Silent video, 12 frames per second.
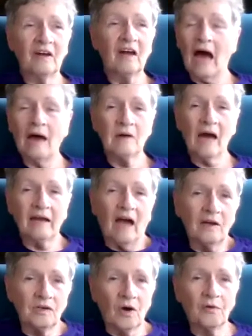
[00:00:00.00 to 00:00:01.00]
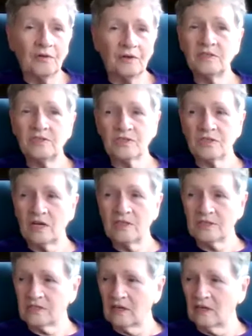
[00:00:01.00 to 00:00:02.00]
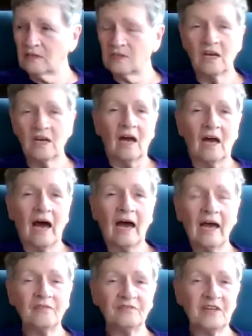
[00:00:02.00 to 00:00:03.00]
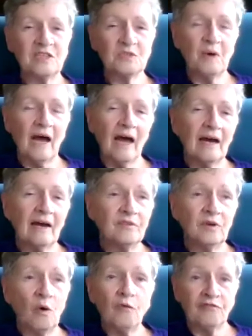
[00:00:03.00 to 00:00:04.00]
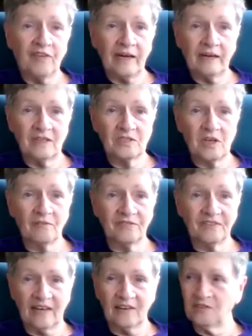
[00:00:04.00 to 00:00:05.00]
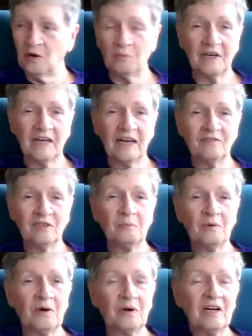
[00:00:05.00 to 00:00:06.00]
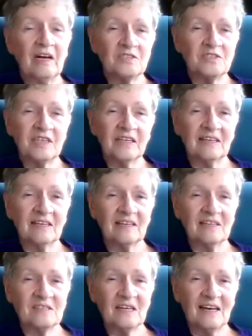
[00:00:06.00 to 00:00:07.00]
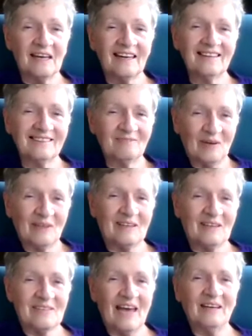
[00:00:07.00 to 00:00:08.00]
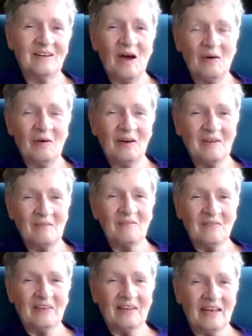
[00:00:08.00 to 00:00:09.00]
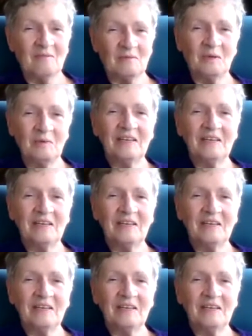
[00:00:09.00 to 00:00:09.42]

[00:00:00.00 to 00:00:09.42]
I know this that's why I have no fears of death or whatever, or sickness, because I know I'm going to be